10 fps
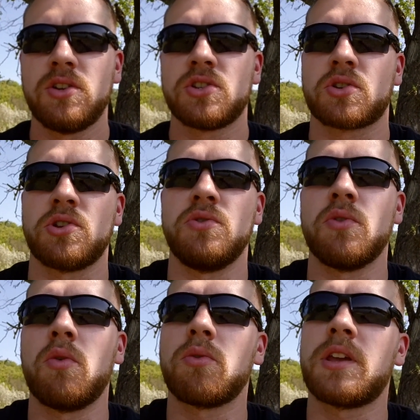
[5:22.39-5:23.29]
So you
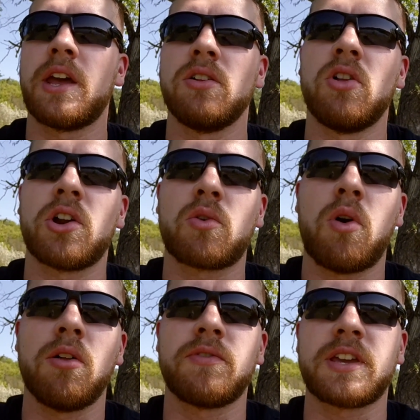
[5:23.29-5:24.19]
don't get a lot of
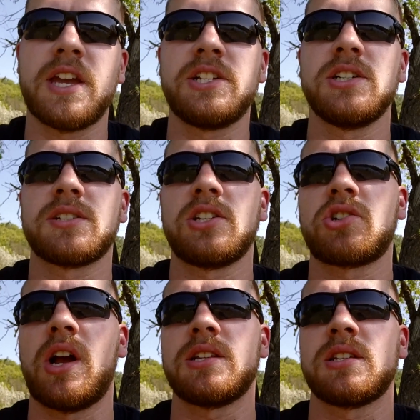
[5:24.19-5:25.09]
qualifications that
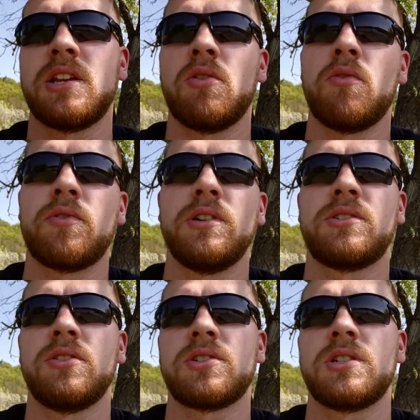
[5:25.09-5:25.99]
translate over
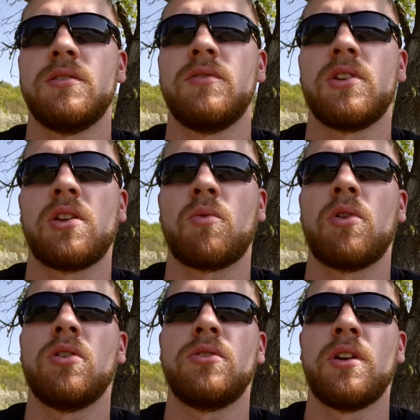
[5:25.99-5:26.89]
into the civilian
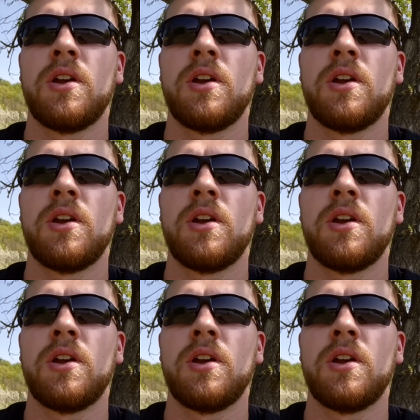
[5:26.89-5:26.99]
world